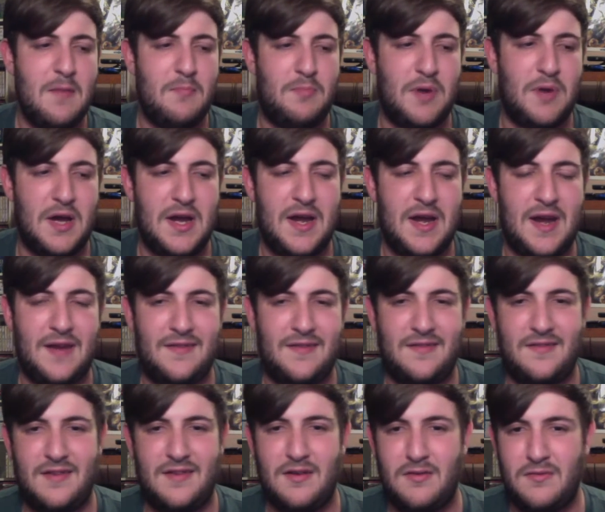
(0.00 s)
but it's
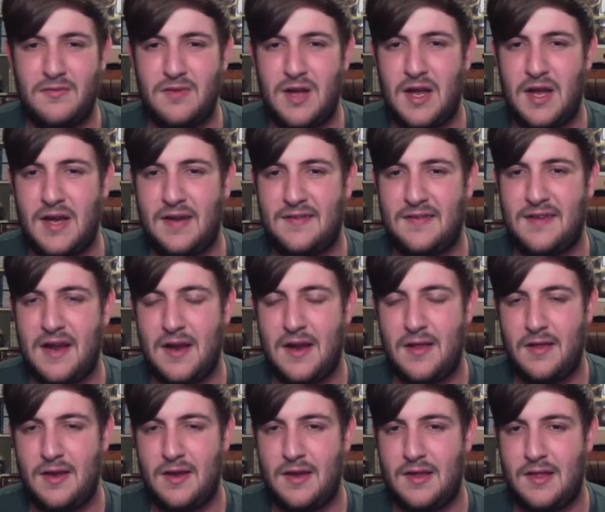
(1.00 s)
still not
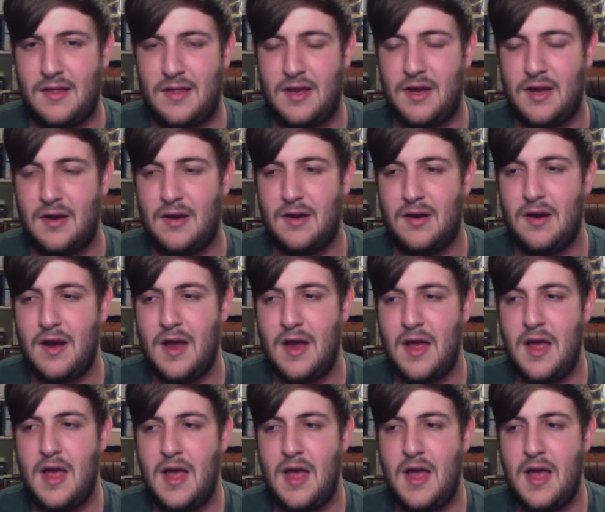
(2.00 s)
exactly clear